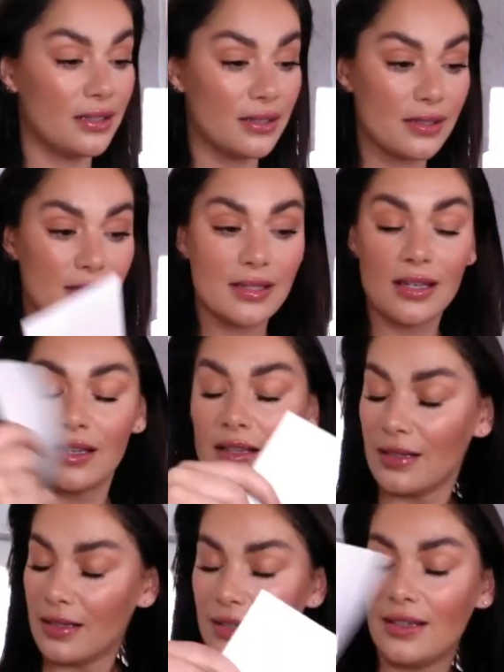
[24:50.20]
Let's
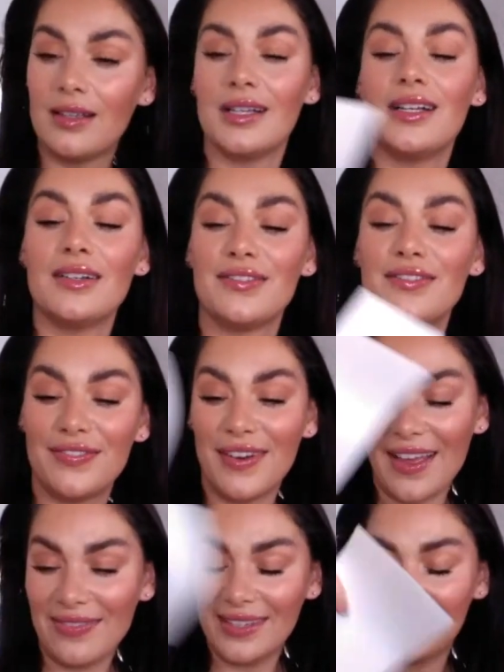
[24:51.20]

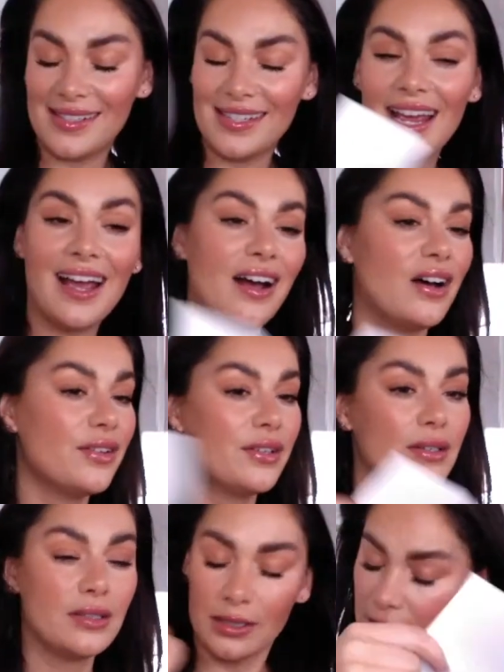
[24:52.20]
fan this
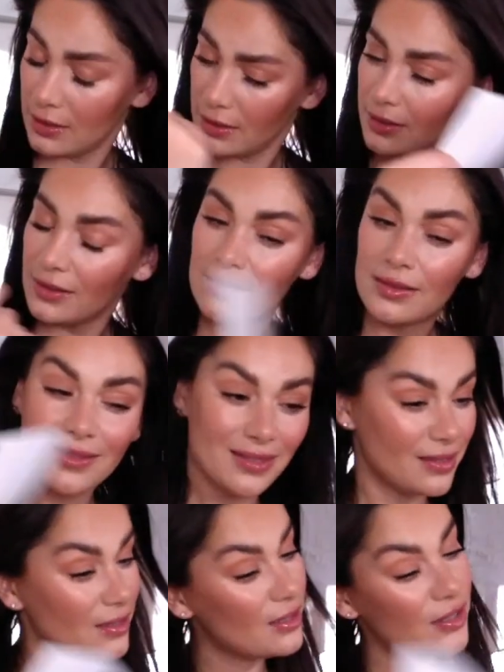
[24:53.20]
down.
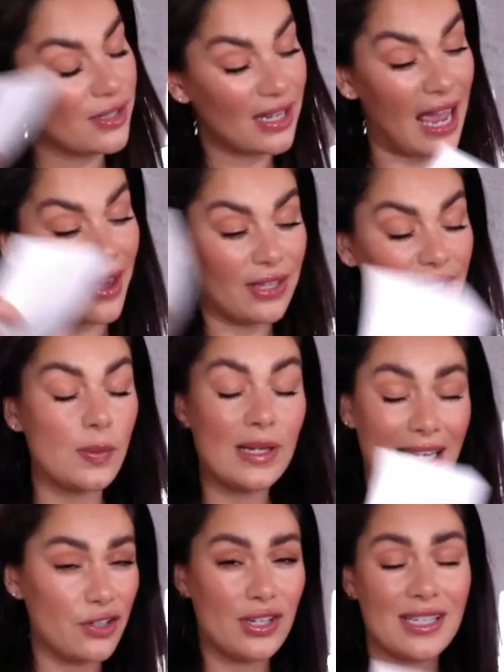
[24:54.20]
So yeah, this would
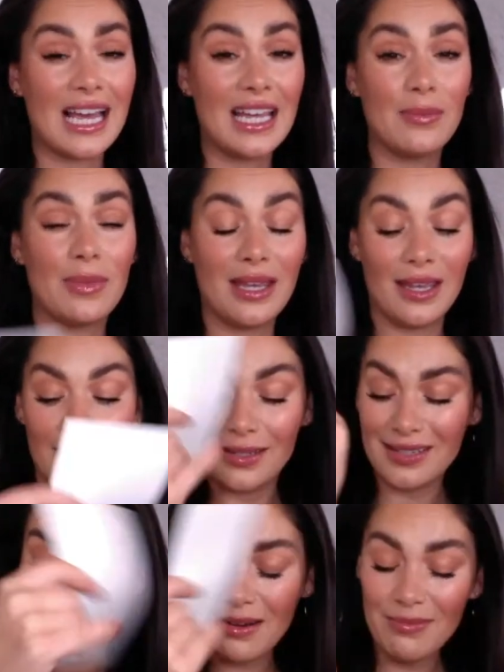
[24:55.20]
literally take me
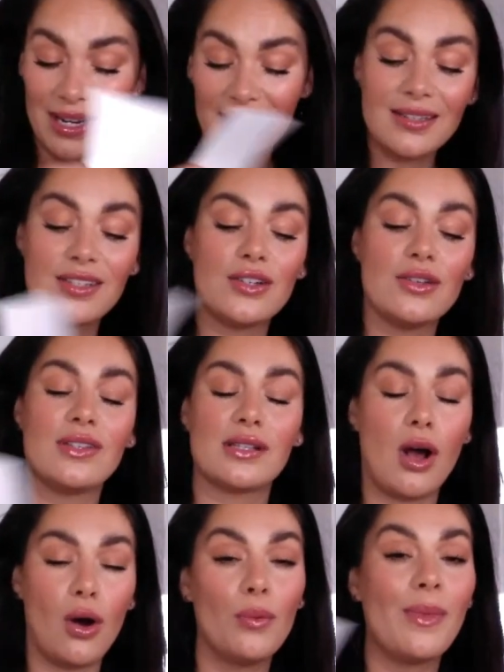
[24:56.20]
10 minutes to do this
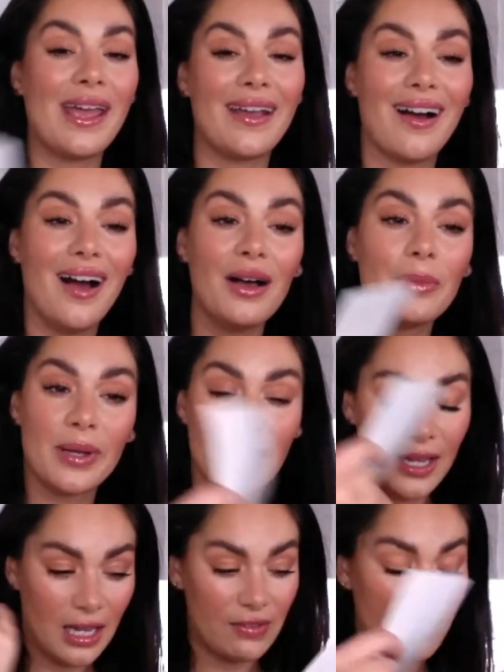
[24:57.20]
whole makeup
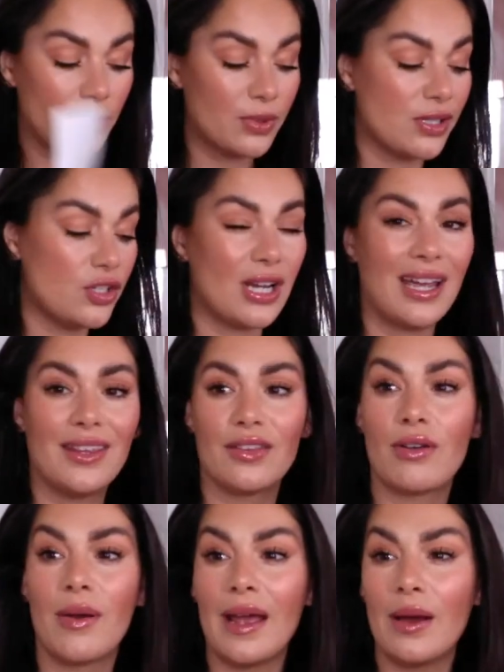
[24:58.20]
if I wasn't chatting
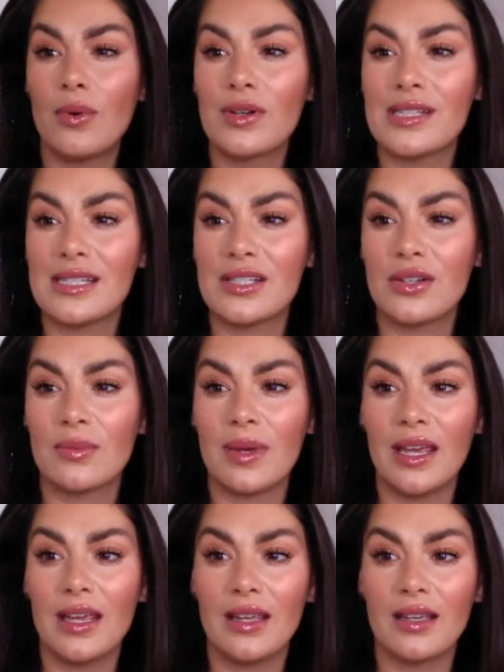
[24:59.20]
through it. What's it took
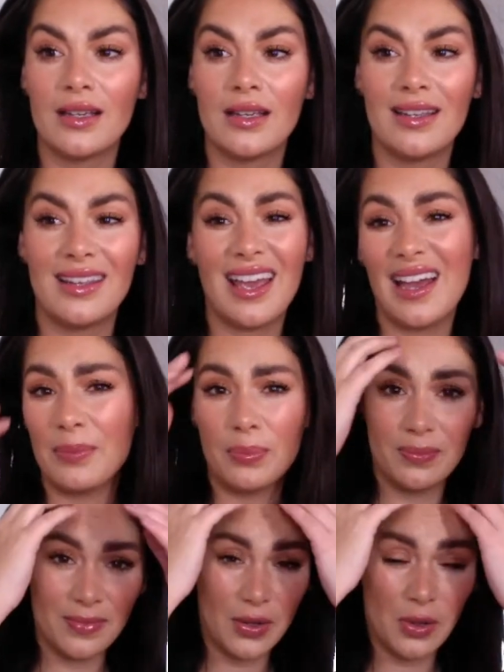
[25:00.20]
me? Yeah,
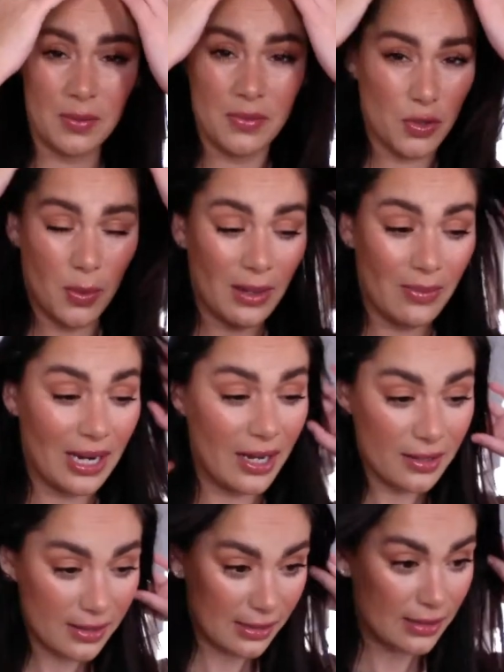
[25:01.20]
only 20
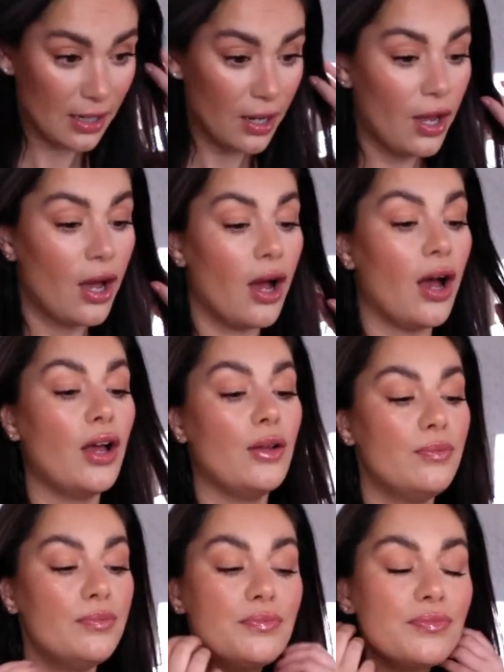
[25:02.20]
minutes
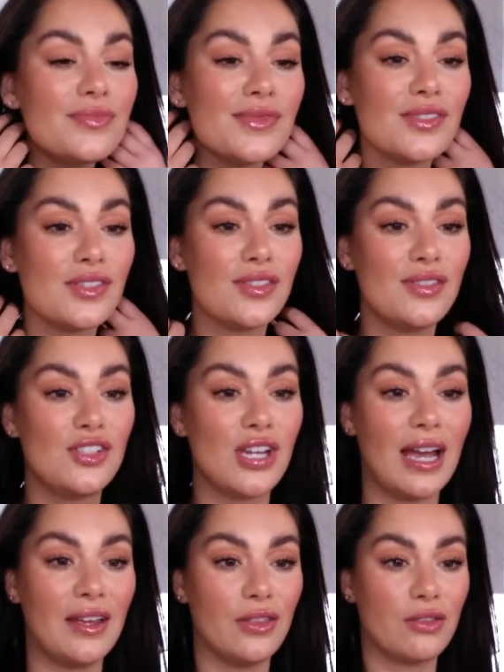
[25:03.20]

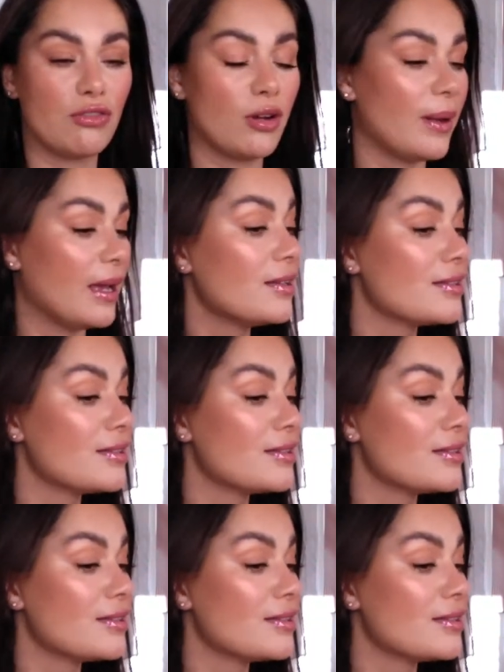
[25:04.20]
chatting through it.